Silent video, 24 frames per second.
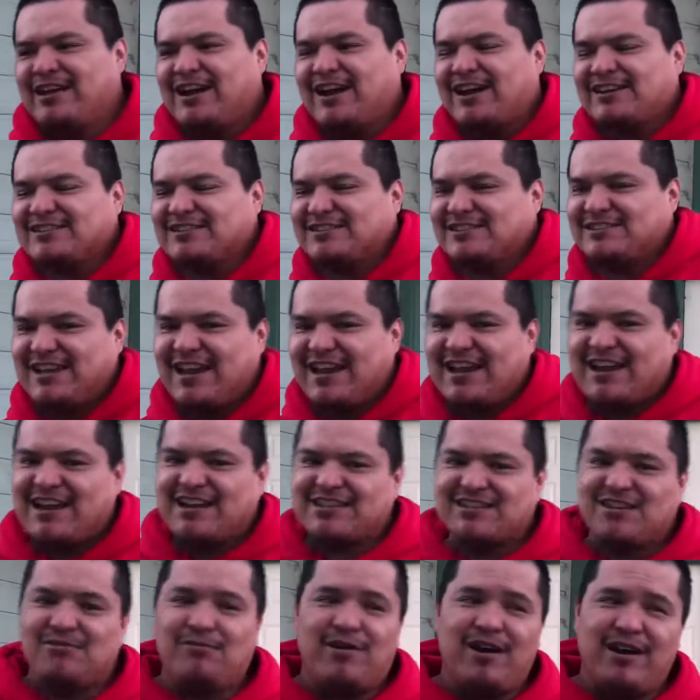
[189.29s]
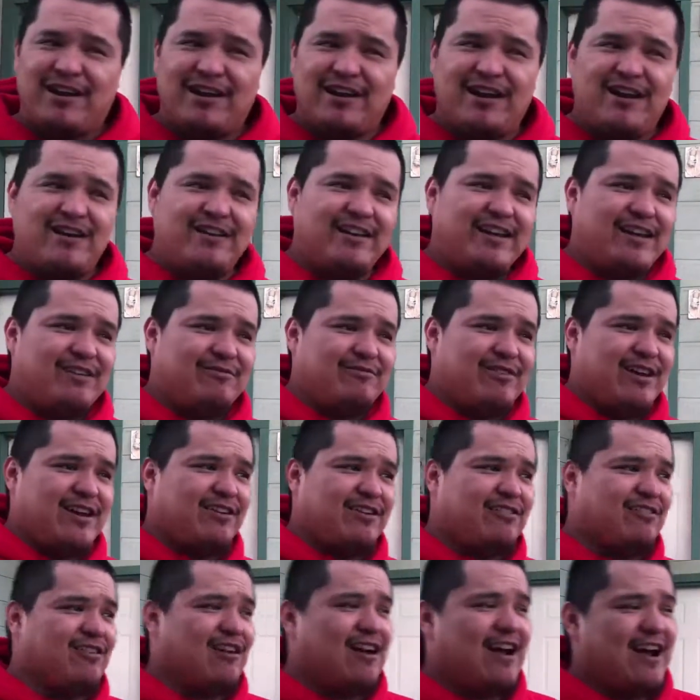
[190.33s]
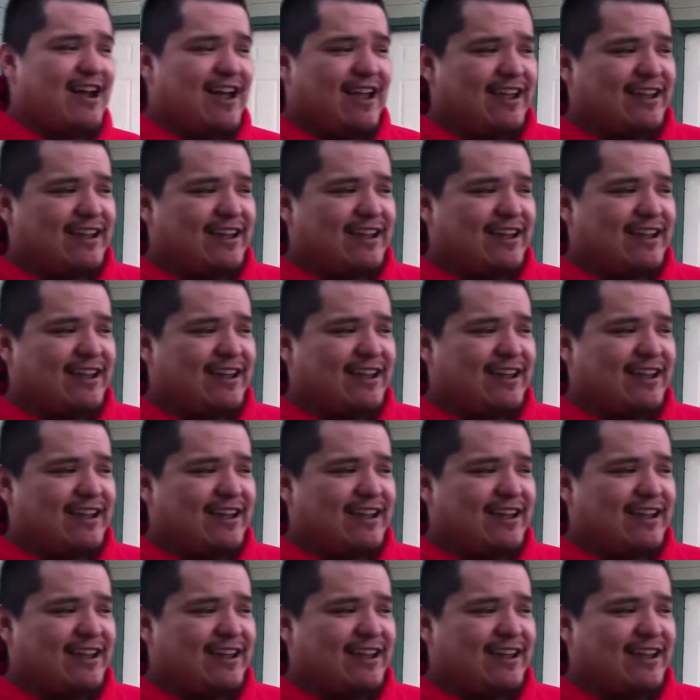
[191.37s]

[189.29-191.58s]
I was all sad. I was all walking out, getting ready to cry.